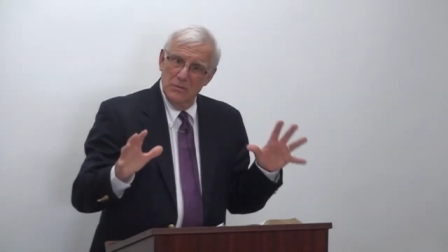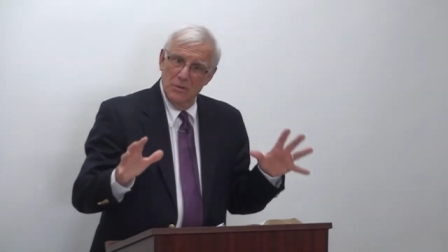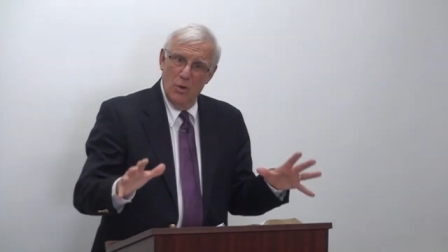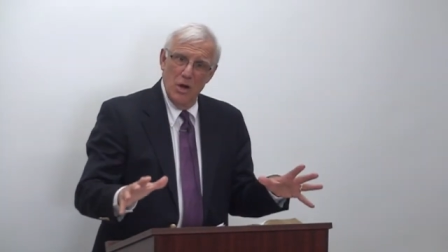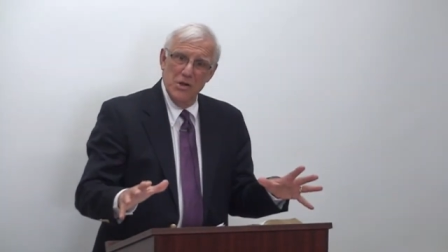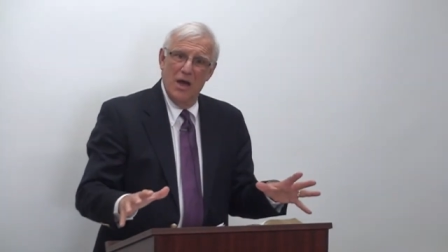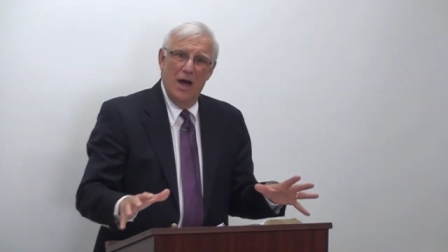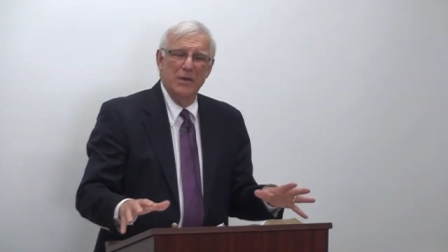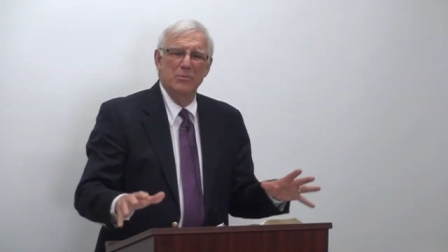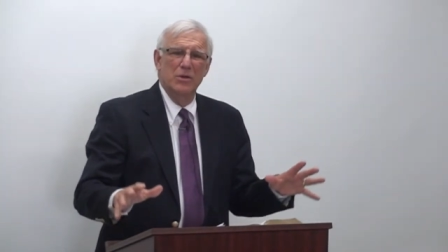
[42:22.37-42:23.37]
Lord,
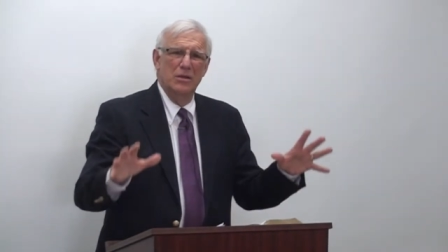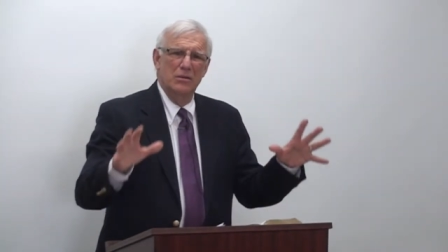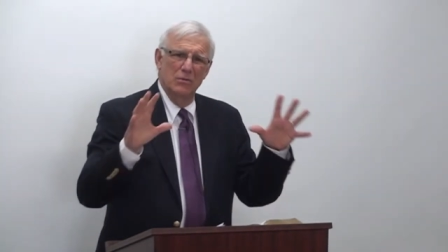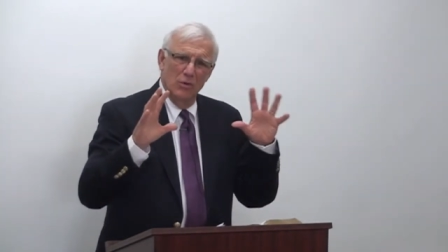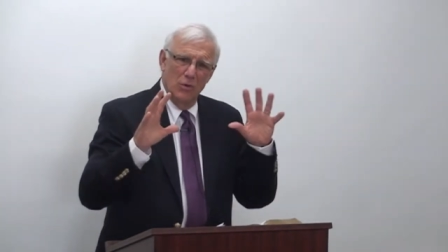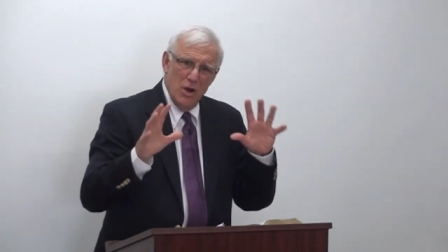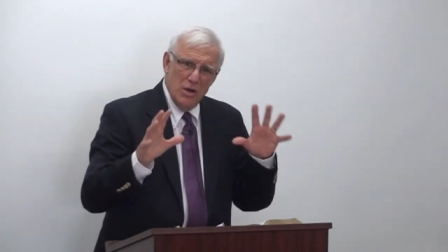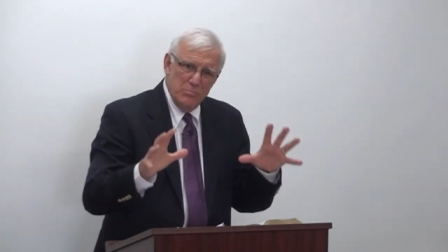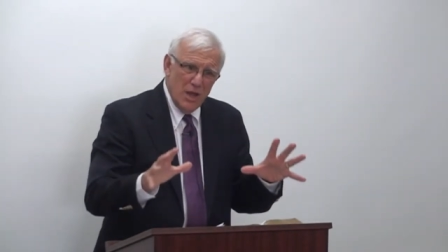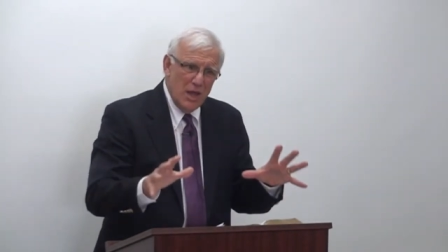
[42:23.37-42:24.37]
guide me,
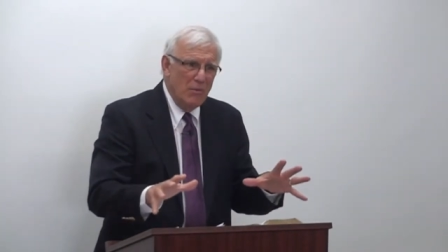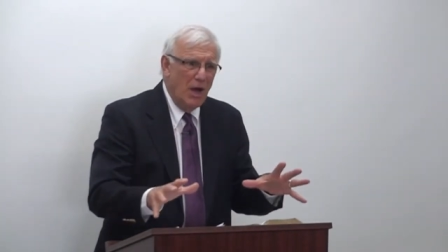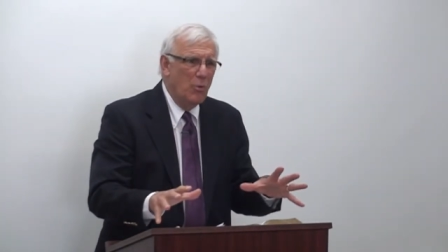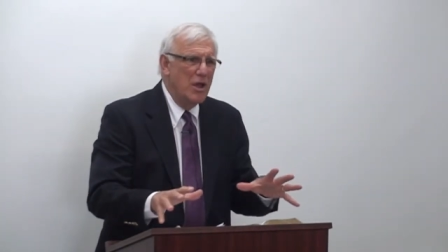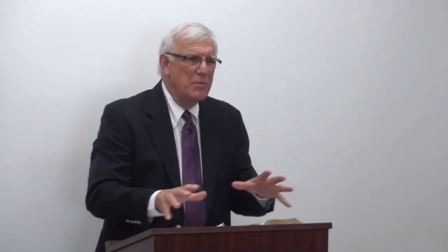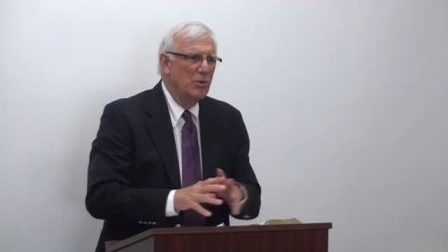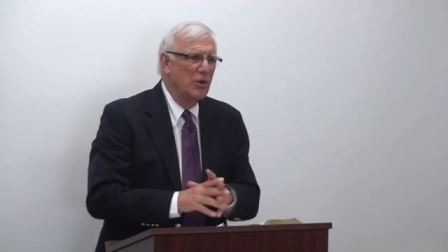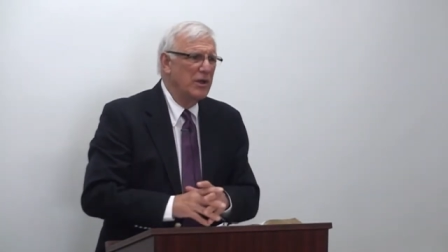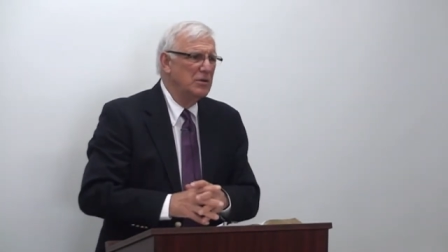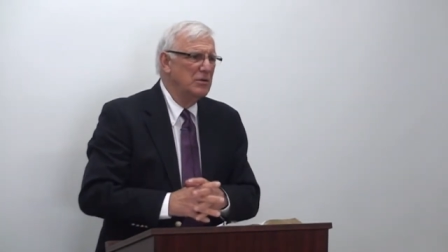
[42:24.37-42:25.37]
Lord, make my way
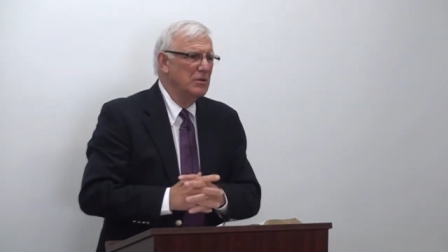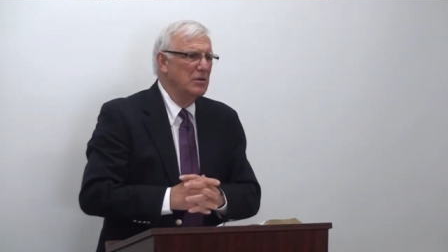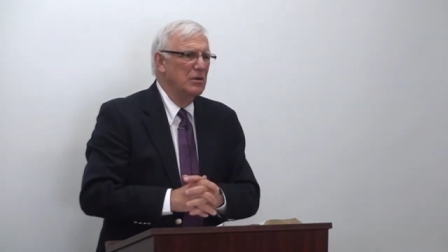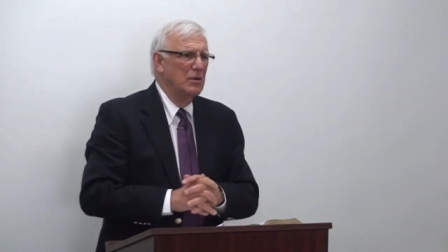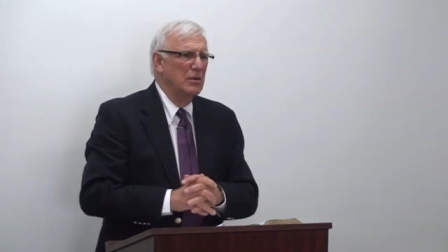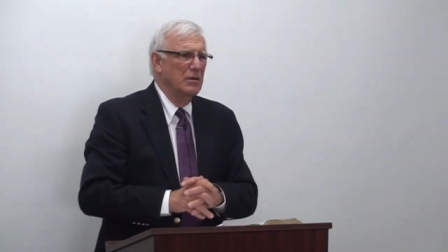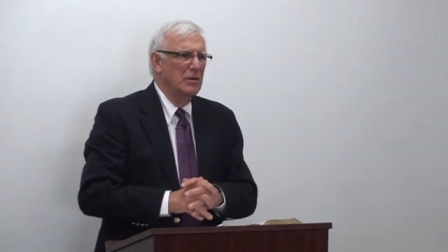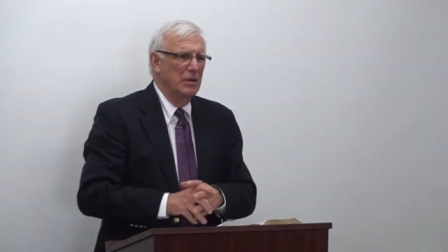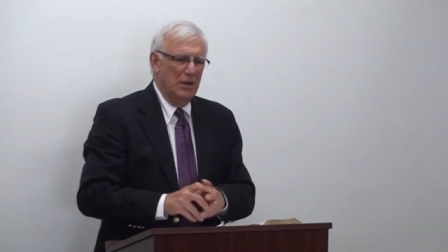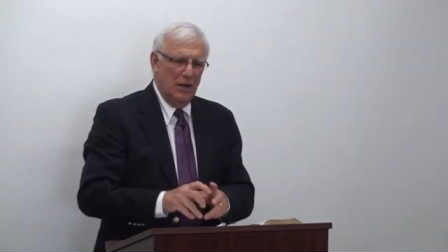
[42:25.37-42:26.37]
plain,
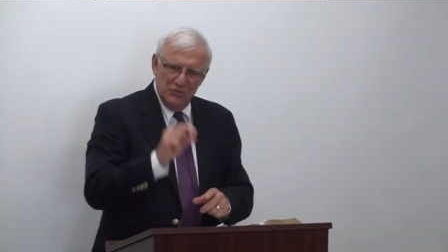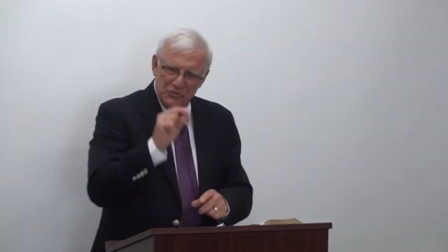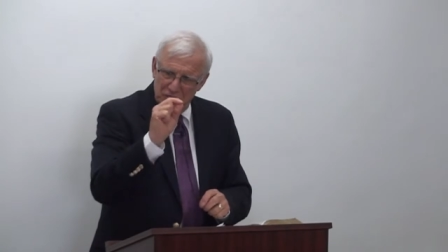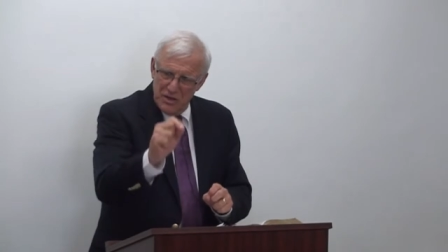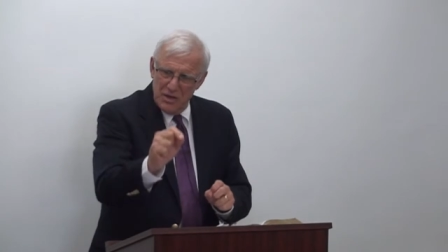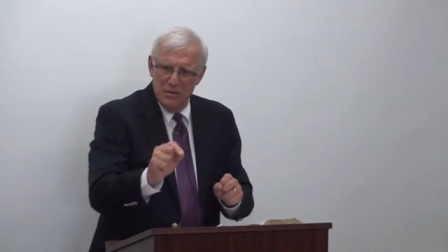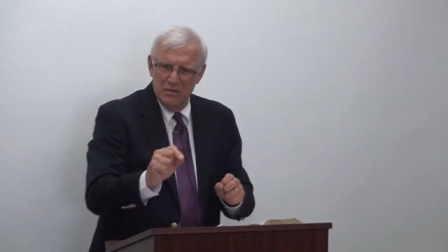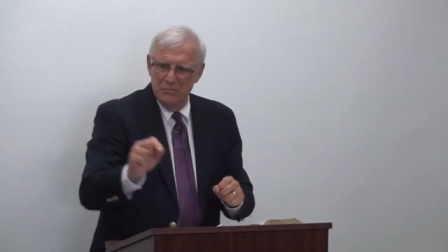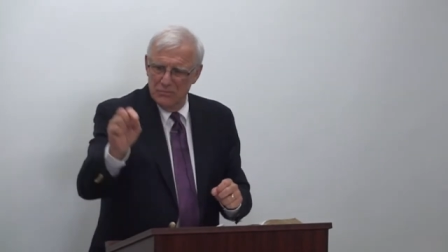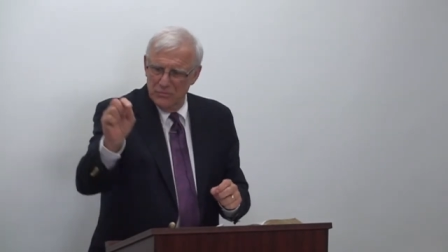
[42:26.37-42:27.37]
and I'll see
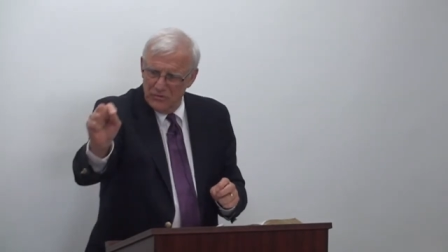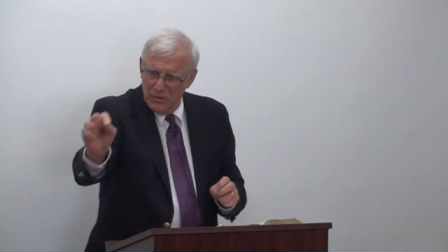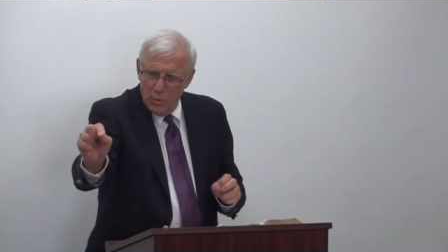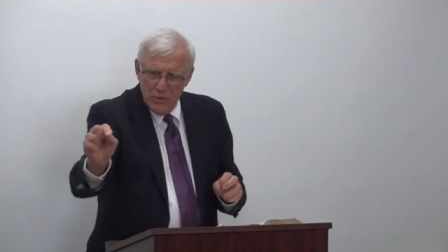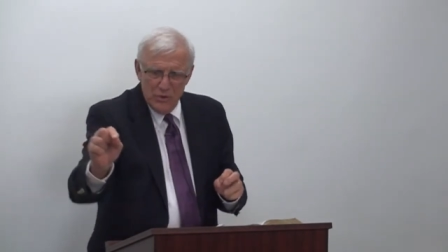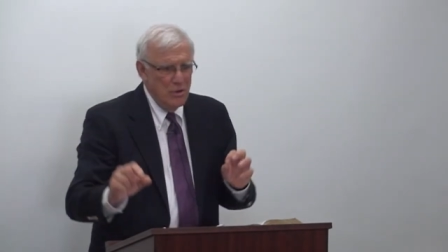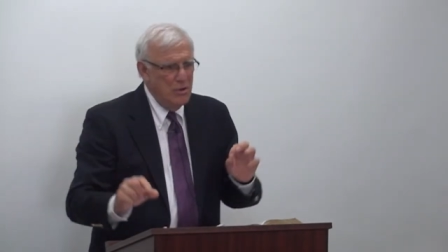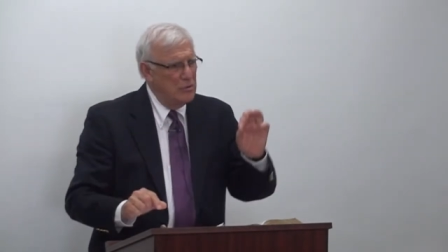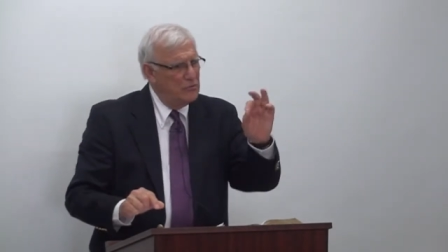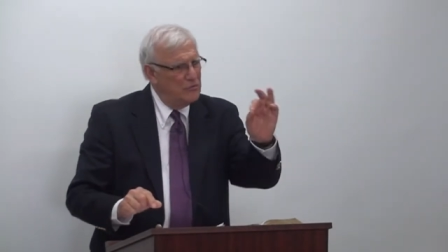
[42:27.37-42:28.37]
someone
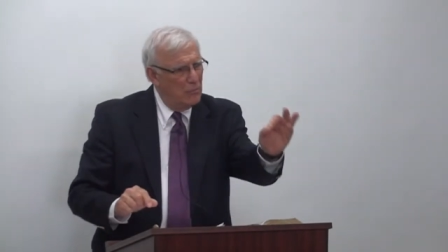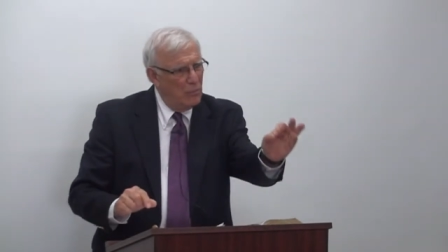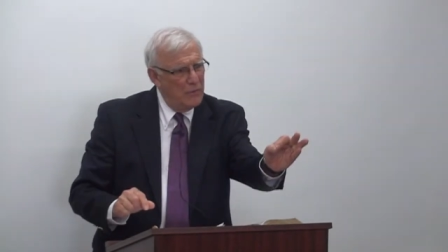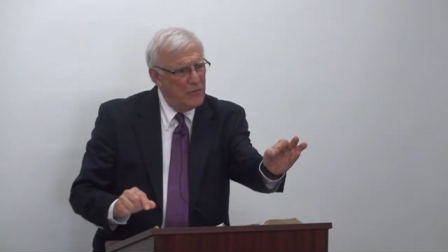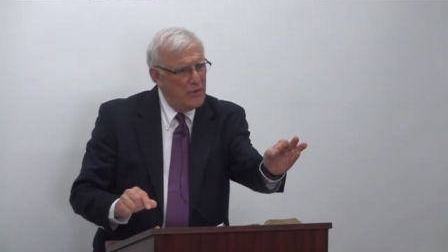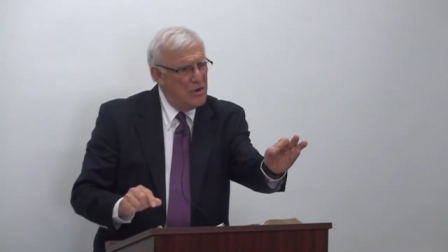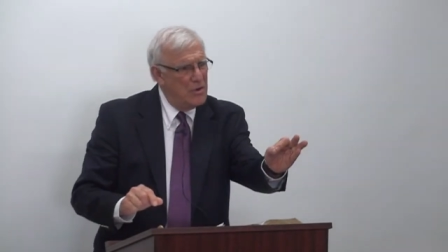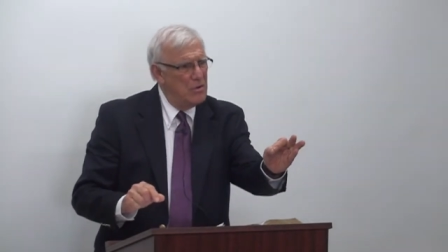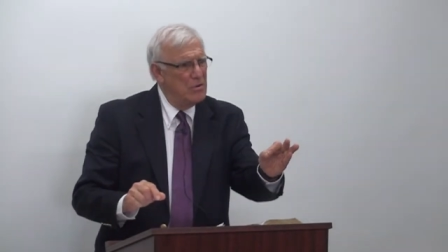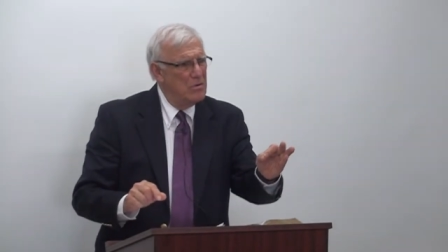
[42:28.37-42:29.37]
here, someone
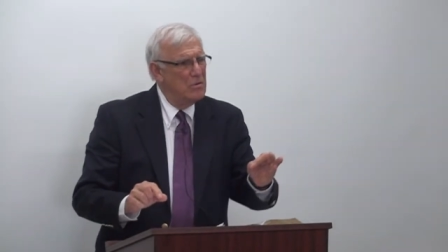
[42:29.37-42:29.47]
there,